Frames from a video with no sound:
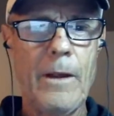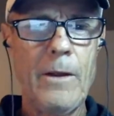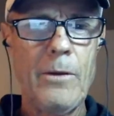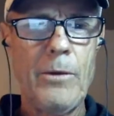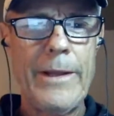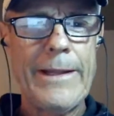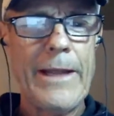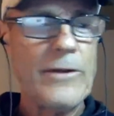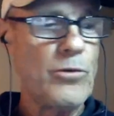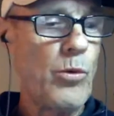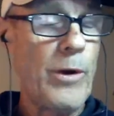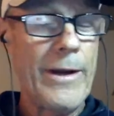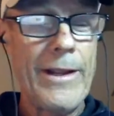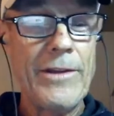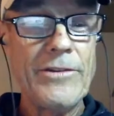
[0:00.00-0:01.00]
Well, hey guys,
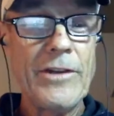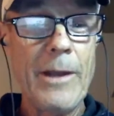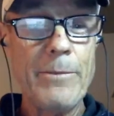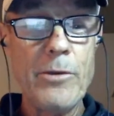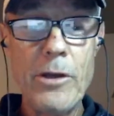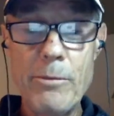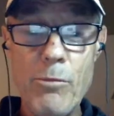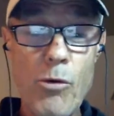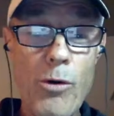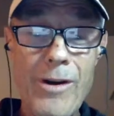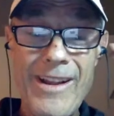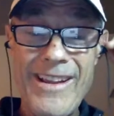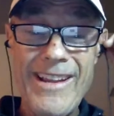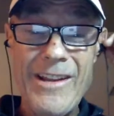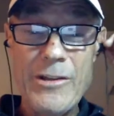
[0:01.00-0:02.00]
what is up? Good
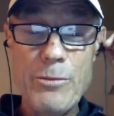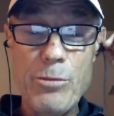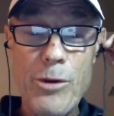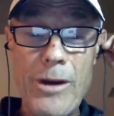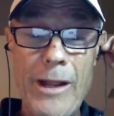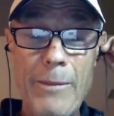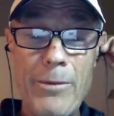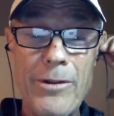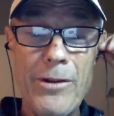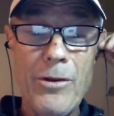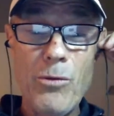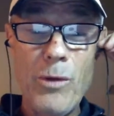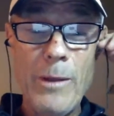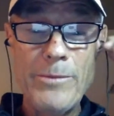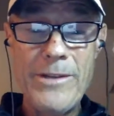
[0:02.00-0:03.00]
morning. It is Brent Abel here,
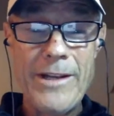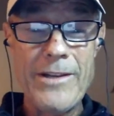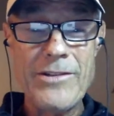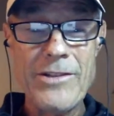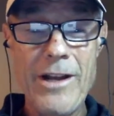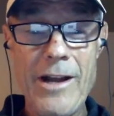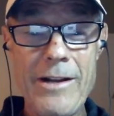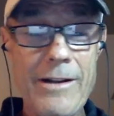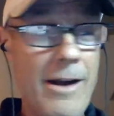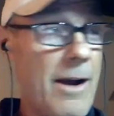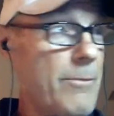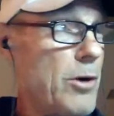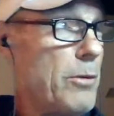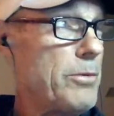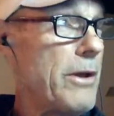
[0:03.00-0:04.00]

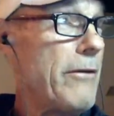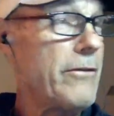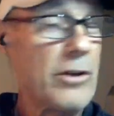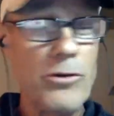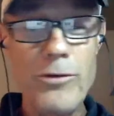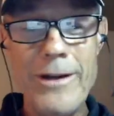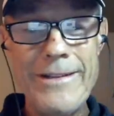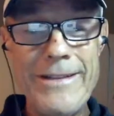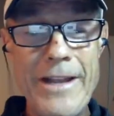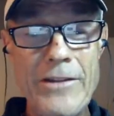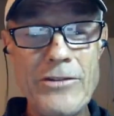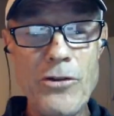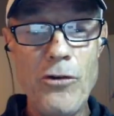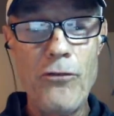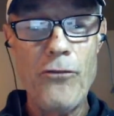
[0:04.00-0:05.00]
webtennis.com. Hope you're having a great day
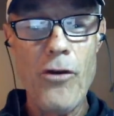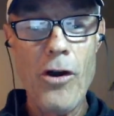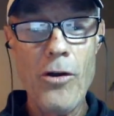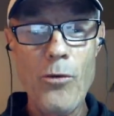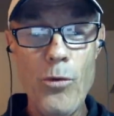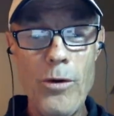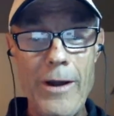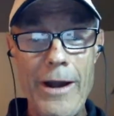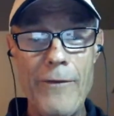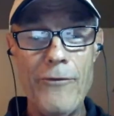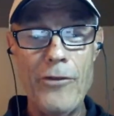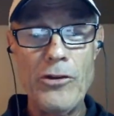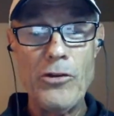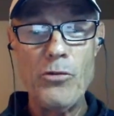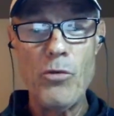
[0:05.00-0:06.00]
so far,
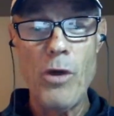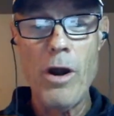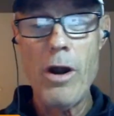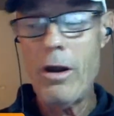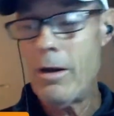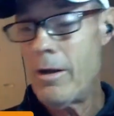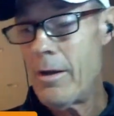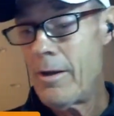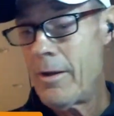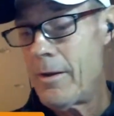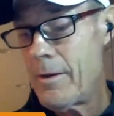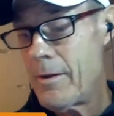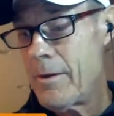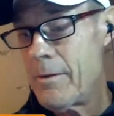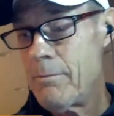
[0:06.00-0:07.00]
wherever you are.
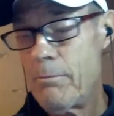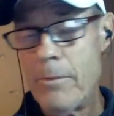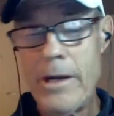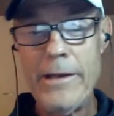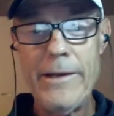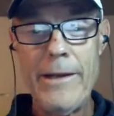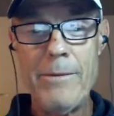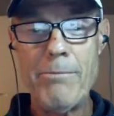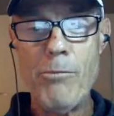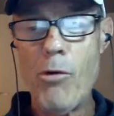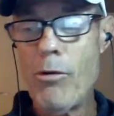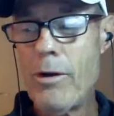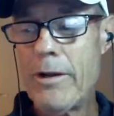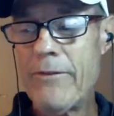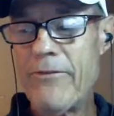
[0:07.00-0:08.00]
Monday
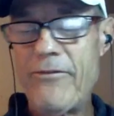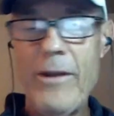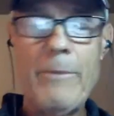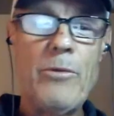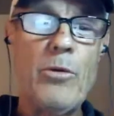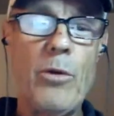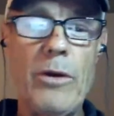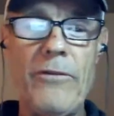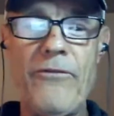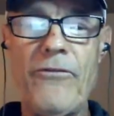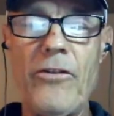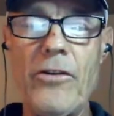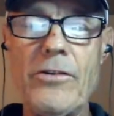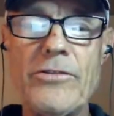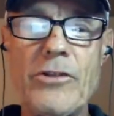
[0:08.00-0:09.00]
morning, February
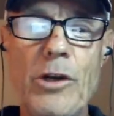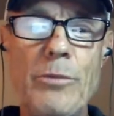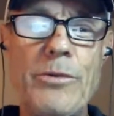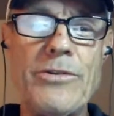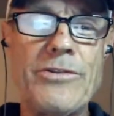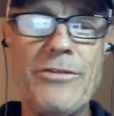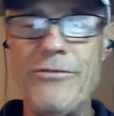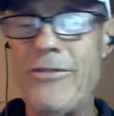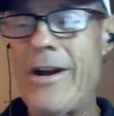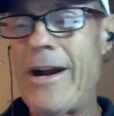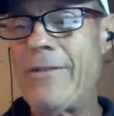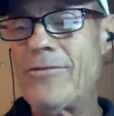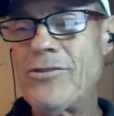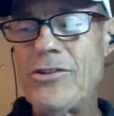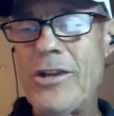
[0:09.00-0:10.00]
1st. Hope you
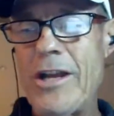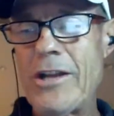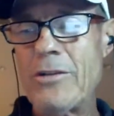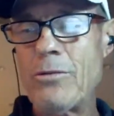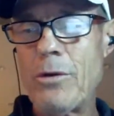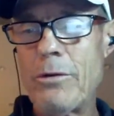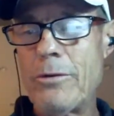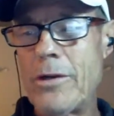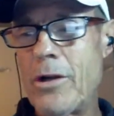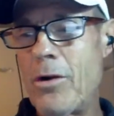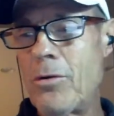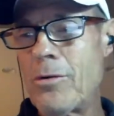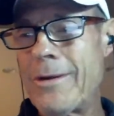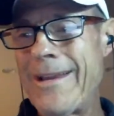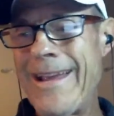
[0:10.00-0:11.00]
survived January
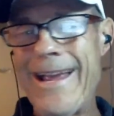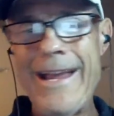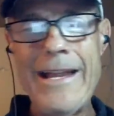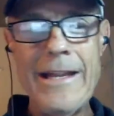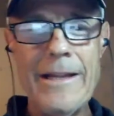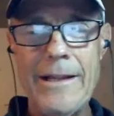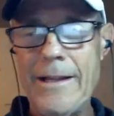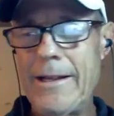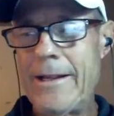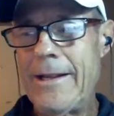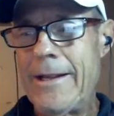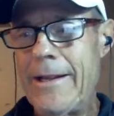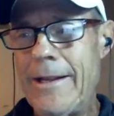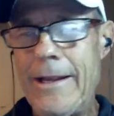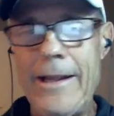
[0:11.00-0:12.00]
okay.
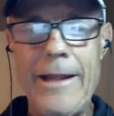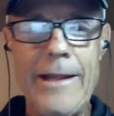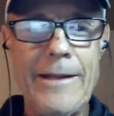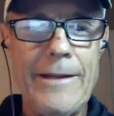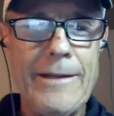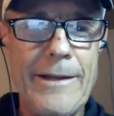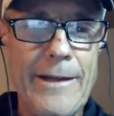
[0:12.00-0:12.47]
And